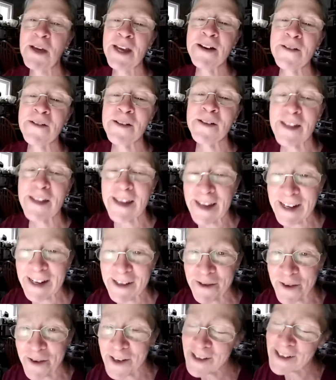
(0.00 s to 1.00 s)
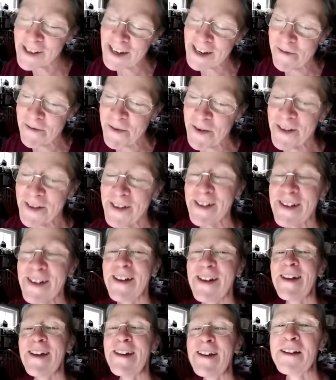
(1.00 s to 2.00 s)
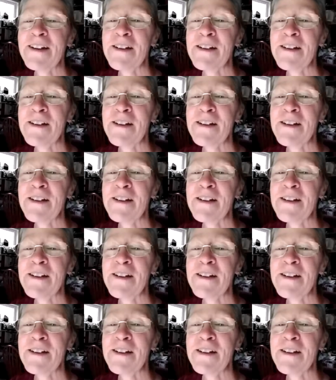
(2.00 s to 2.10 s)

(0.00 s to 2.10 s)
anal glands, for example,